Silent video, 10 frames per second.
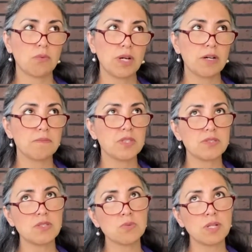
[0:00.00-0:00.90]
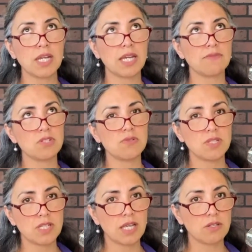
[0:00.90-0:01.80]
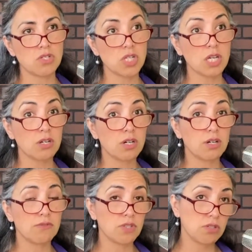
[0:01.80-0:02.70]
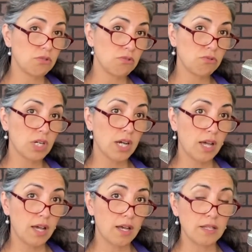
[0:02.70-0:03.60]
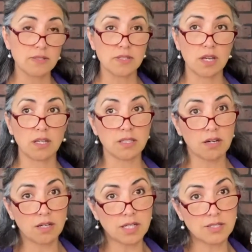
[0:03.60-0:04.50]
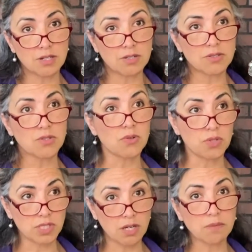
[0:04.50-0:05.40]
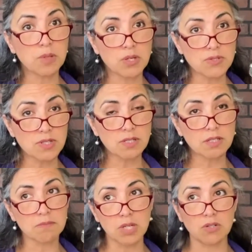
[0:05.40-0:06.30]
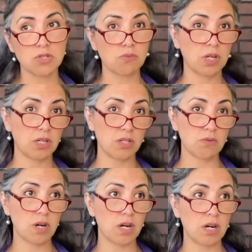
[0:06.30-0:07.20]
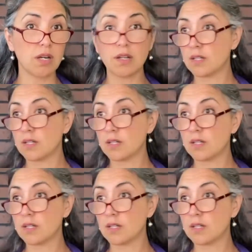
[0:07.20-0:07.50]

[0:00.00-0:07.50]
Well, this is when I have to use the analogy of you as a young adult or young person compared to where you are